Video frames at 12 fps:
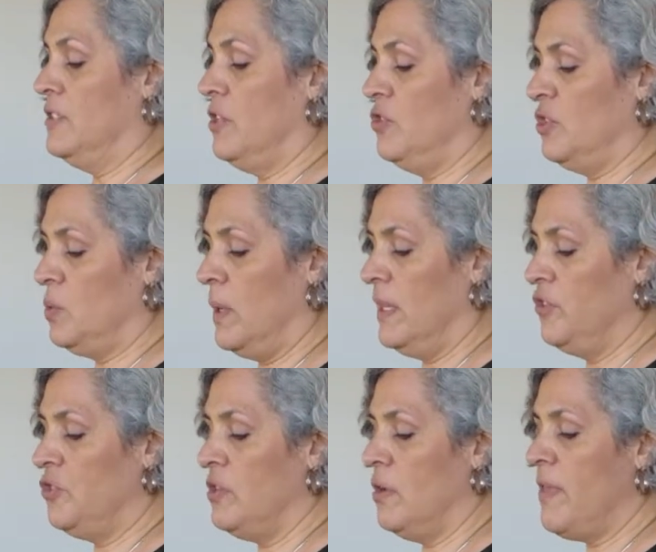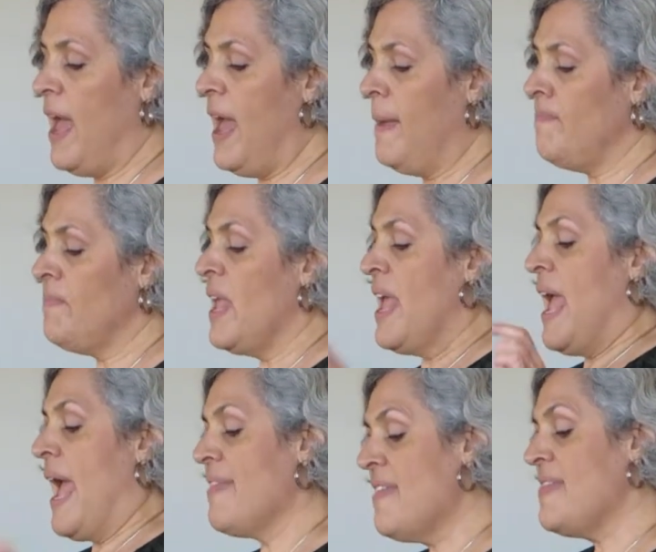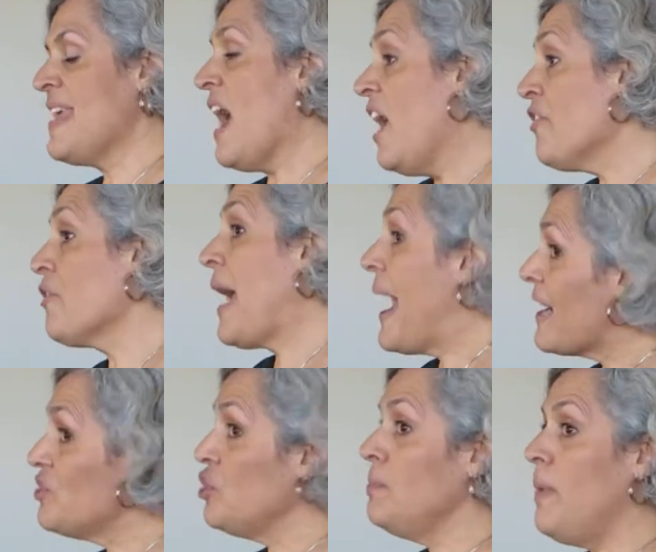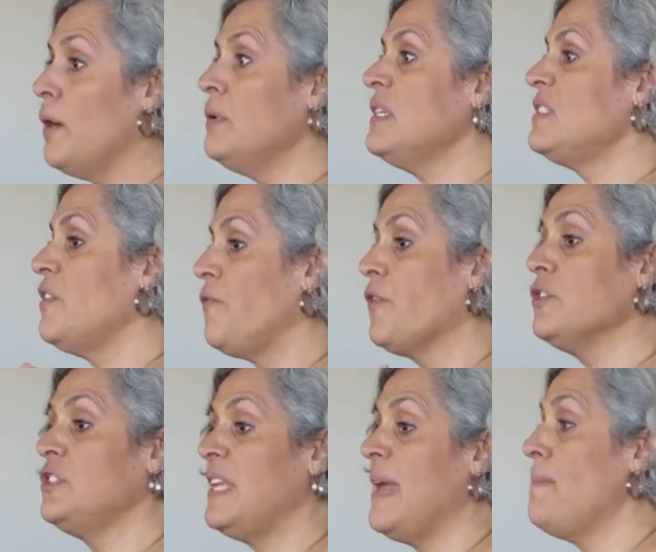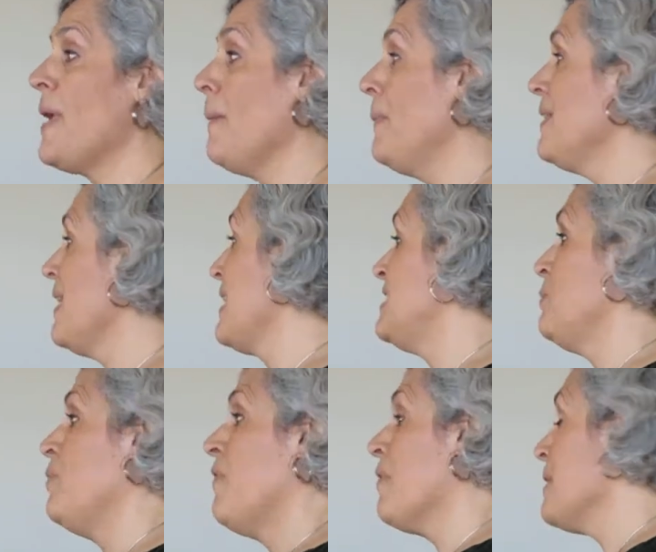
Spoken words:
So just want to let you know that. And then the other action bonus, the first 10 people, like I said, we've